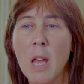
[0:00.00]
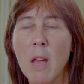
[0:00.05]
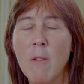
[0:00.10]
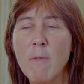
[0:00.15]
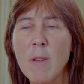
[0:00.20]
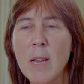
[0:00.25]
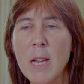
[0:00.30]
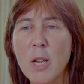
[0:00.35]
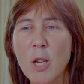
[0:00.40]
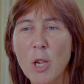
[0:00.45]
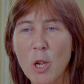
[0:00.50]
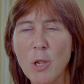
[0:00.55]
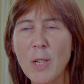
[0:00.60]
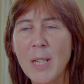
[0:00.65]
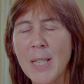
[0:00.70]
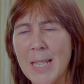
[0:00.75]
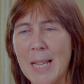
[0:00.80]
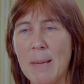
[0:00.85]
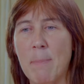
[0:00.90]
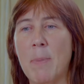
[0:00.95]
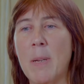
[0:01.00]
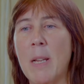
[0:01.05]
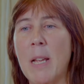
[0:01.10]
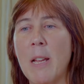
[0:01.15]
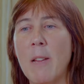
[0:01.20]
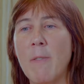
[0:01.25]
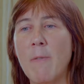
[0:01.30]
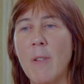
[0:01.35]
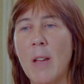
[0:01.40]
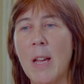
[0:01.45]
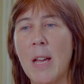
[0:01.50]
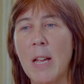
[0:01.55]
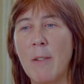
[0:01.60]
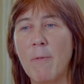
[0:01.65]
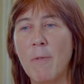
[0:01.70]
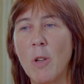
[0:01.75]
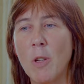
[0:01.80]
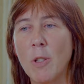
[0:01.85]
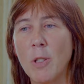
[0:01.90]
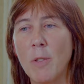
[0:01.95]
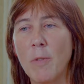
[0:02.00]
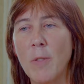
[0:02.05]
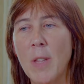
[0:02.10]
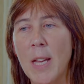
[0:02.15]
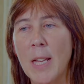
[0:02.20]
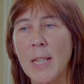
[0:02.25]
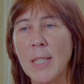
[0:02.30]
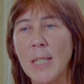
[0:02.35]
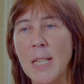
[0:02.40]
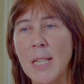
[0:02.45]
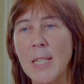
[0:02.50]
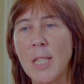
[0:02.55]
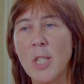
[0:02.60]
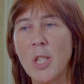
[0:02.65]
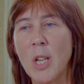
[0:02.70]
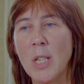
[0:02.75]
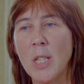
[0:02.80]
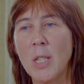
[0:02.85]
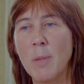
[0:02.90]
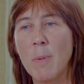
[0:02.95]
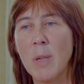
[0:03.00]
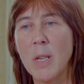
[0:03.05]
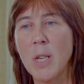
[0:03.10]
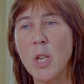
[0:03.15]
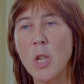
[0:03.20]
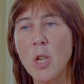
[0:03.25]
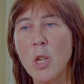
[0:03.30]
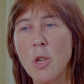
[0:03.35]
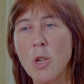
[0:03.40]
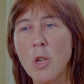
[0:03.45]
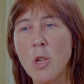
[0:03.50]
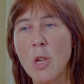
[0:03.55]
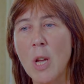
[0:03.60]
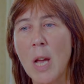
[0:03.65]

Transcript: A really good example I've got of that is a gentleman who